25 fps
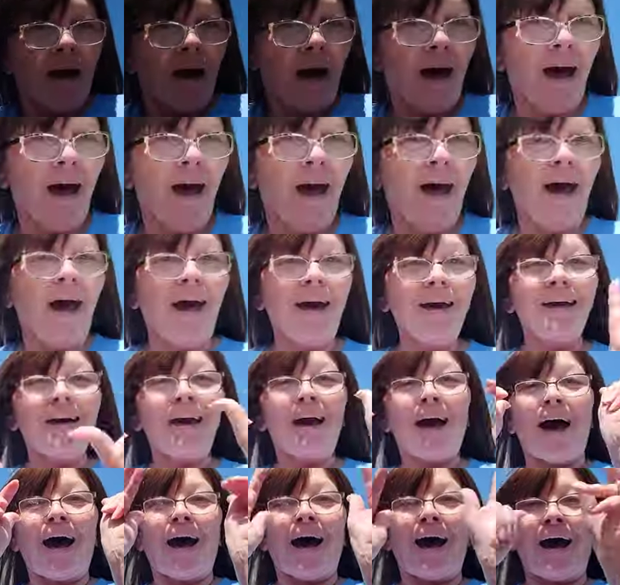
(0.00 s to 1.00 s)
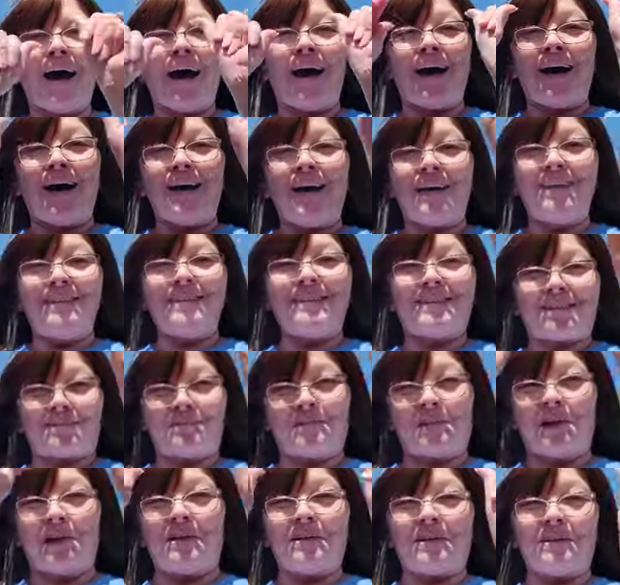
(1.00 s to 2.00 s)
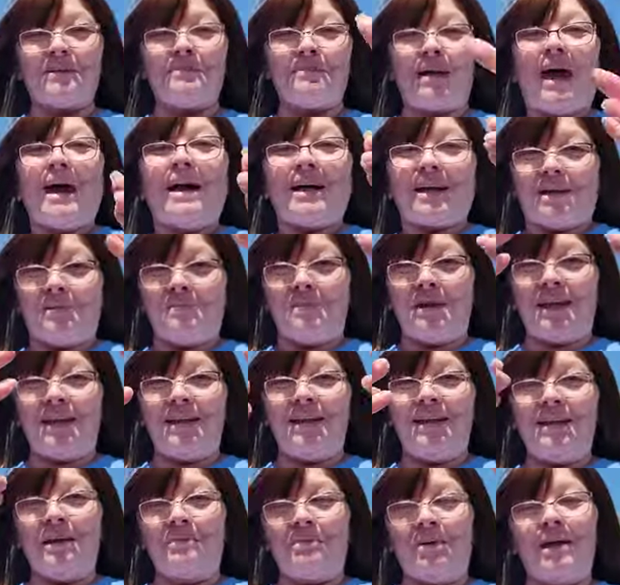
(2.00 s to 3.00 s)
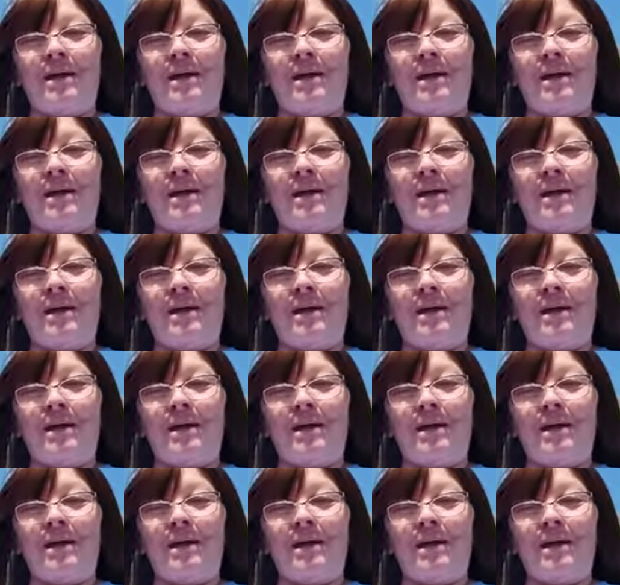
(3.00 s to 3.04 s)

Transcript: Hey, guys. Welcome back. Come in the